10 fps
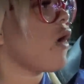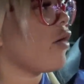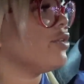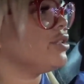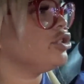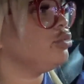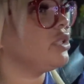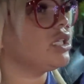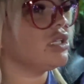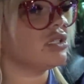I mean, the
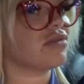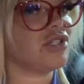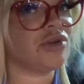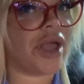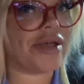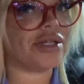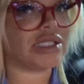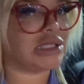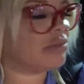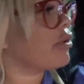humidity and stuff too, and I
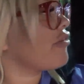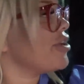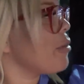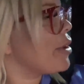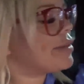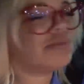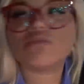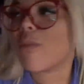am puffy, but